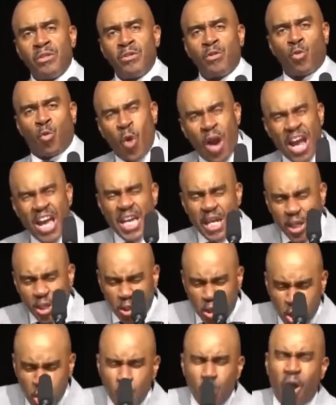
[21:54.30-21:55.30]
When
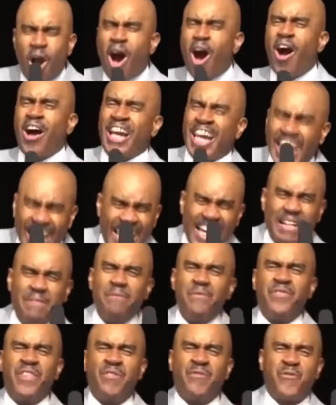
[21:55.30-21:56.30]
you are
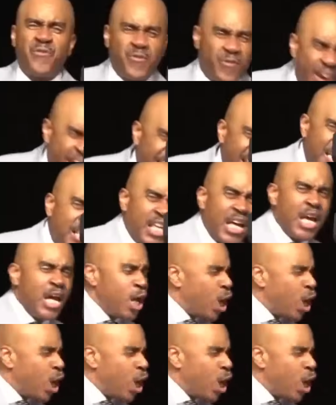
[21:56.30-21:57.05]
in the faith,